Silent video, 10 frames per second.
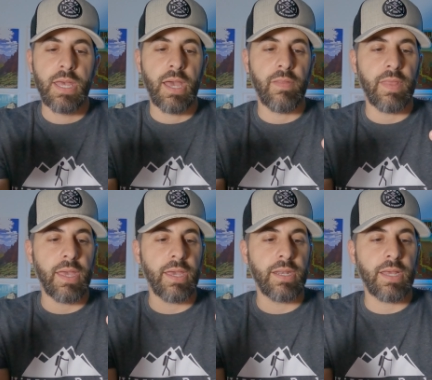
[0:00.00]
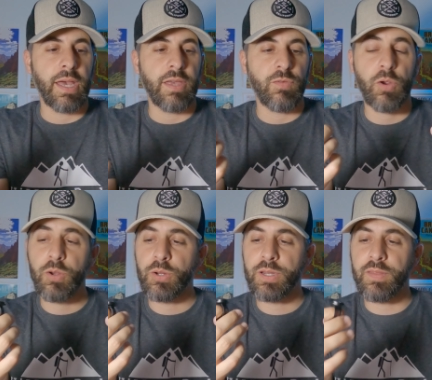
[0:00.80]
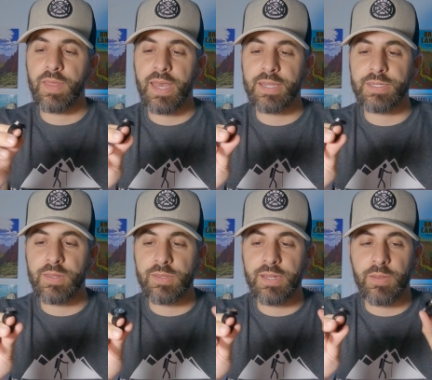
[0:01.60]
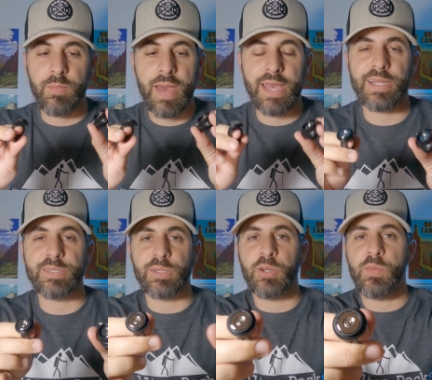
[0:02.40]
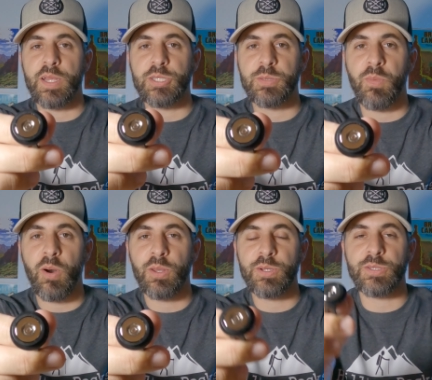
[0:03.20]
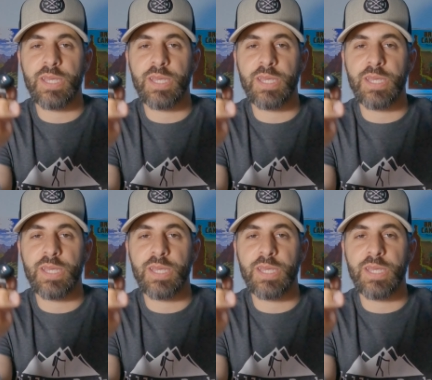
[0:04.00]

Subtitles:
And then I've heard that the magnet's a little bit smaller,